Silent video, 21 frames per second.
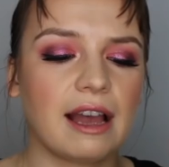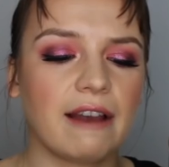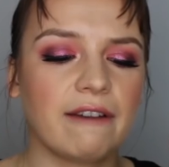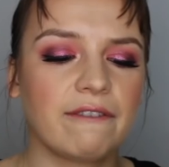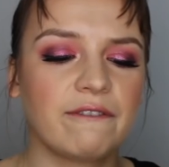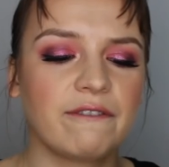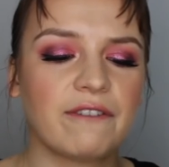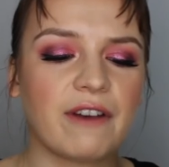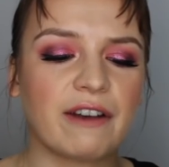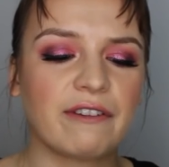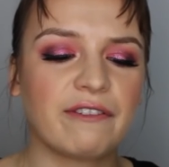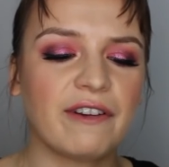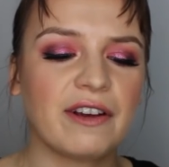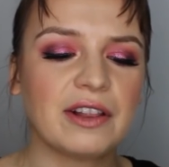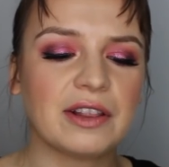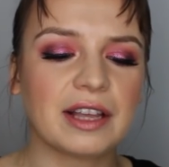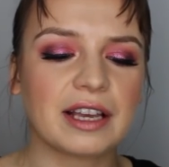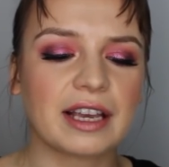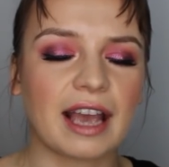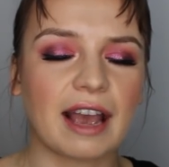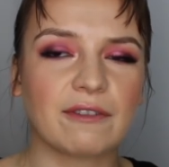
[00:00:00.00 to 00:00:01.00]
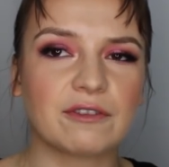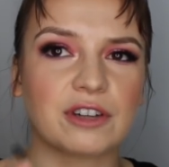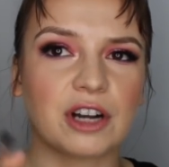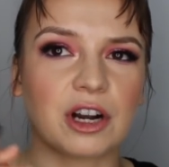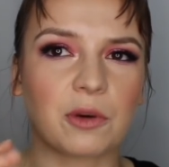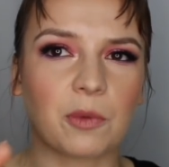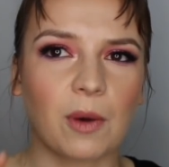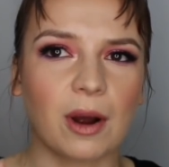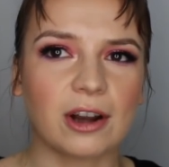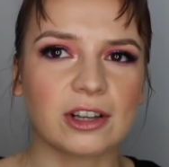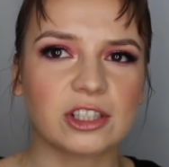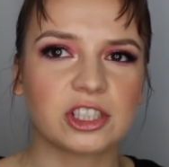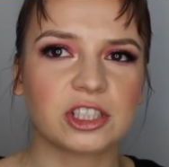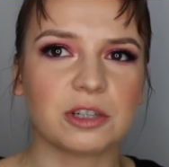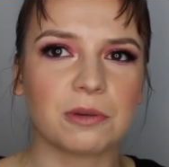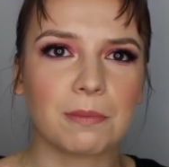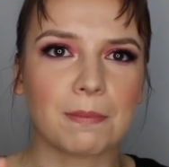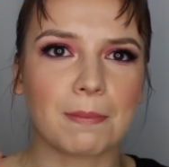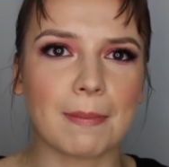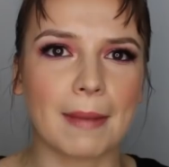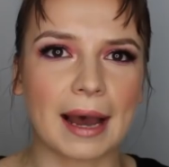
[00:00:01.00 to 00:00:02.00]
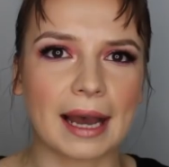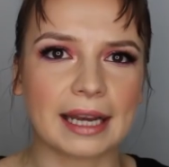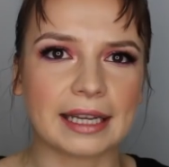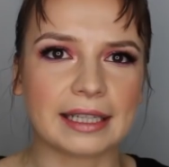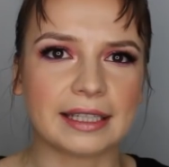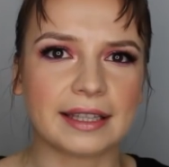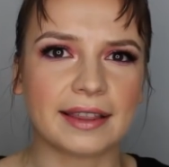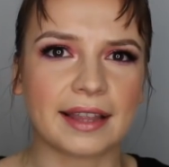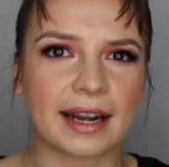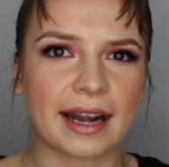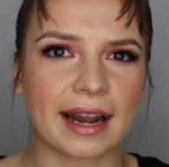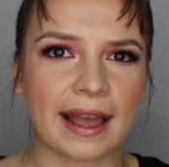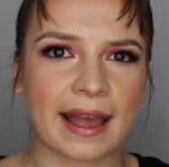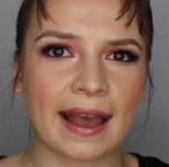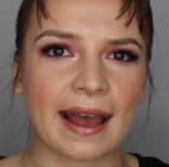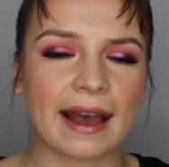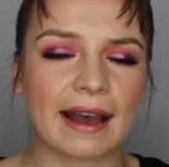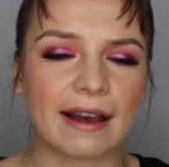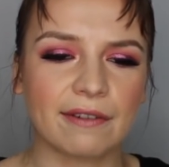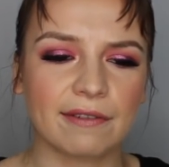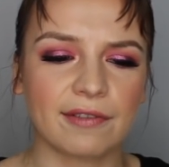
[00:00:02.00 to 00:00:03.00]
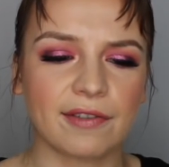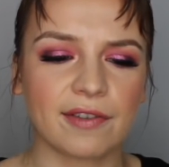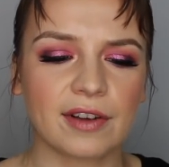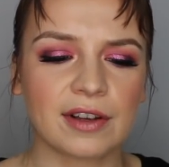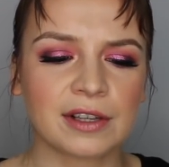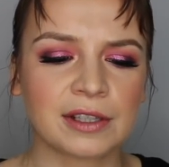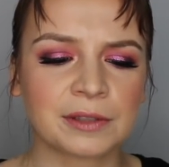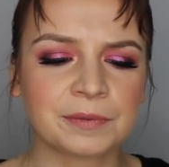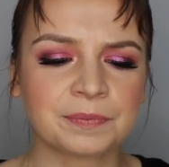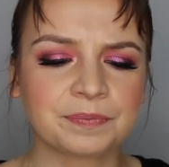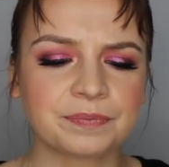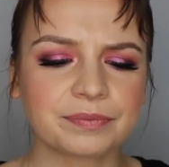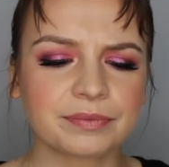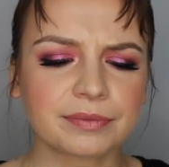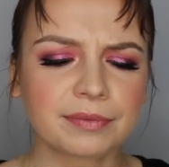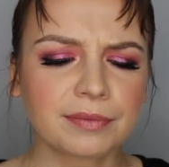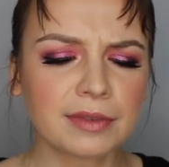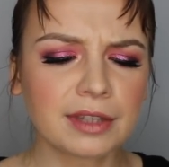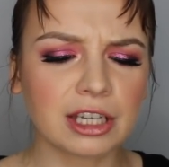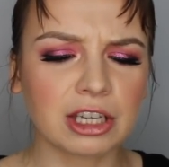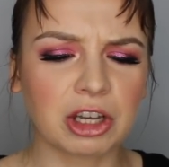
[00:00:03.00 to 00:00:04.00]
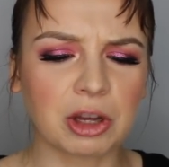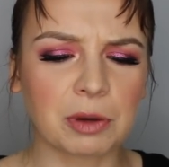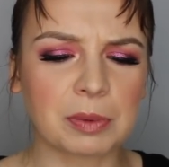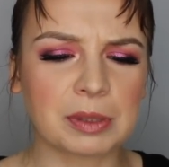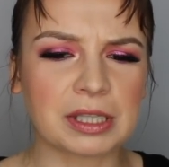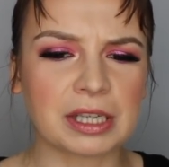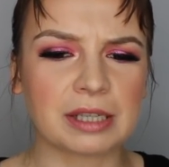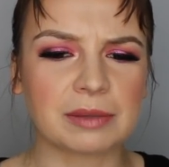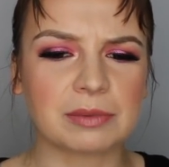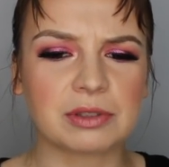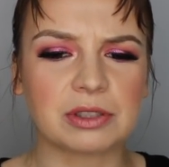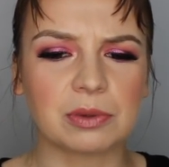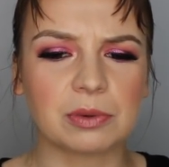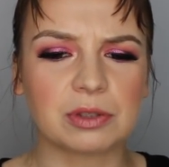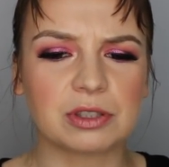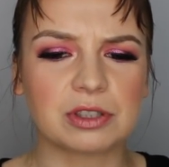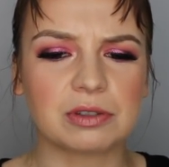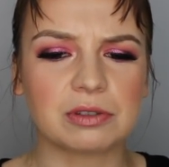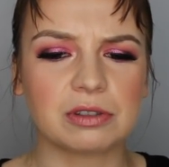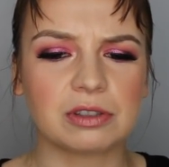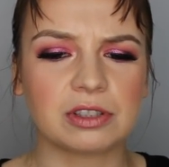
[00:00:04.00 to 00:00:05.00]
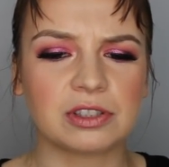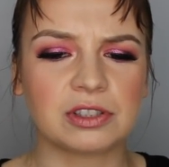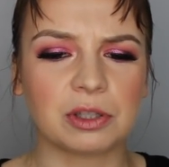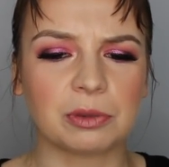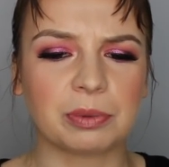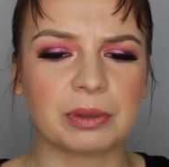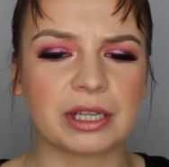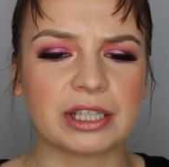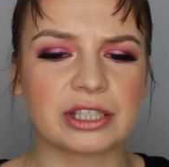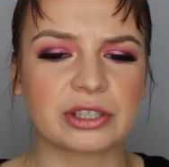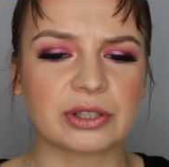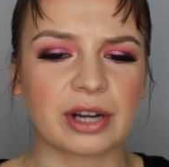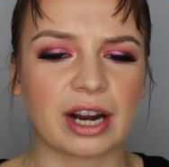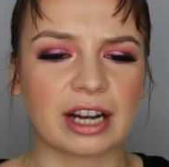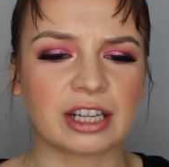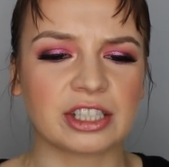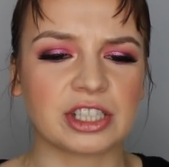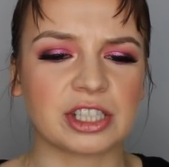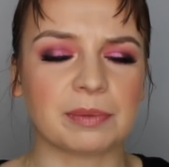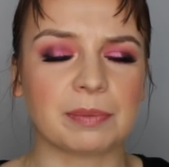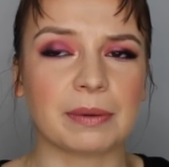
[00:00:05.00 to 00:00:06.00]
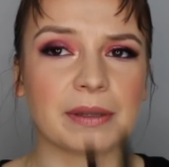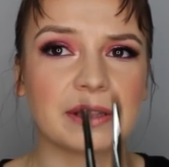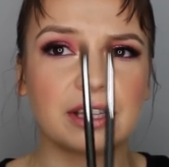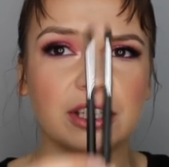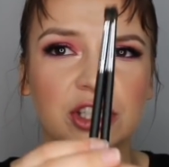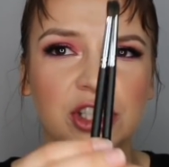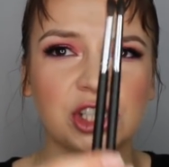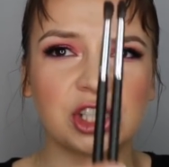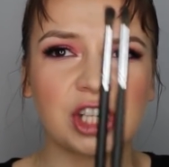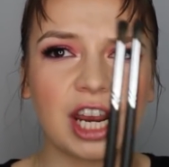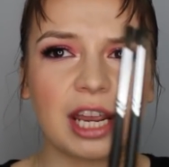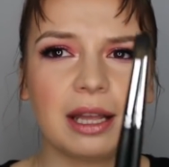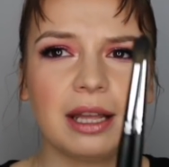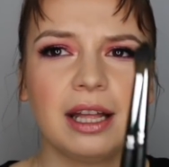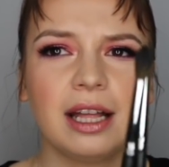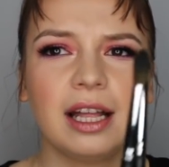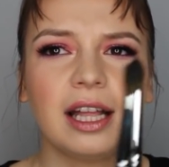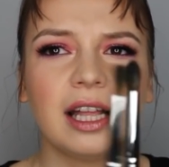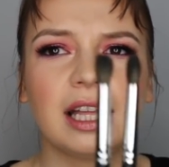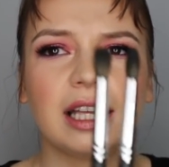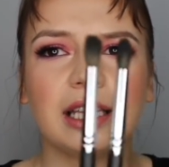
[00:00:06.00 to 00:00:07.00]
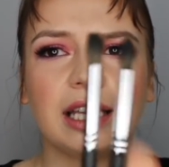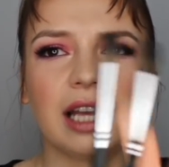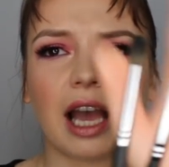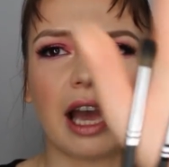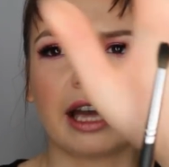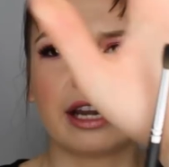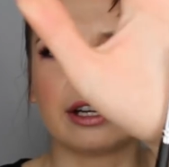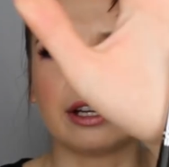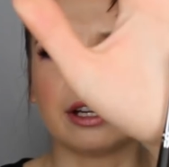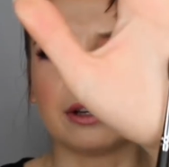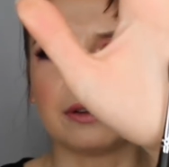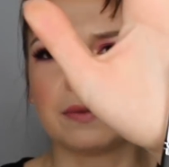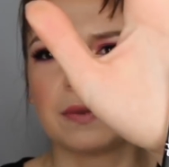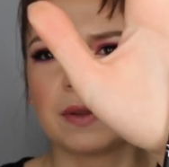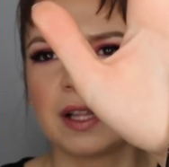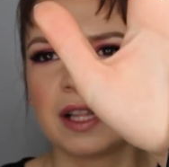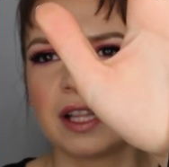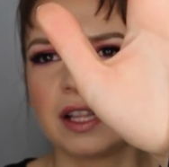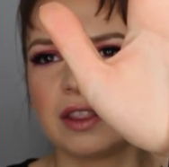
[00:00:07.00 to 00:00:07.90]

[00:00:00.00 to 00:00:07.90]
I felt like after I washed mine that I have, a couple times it was still pretty scratchy, but the shape, I don't know.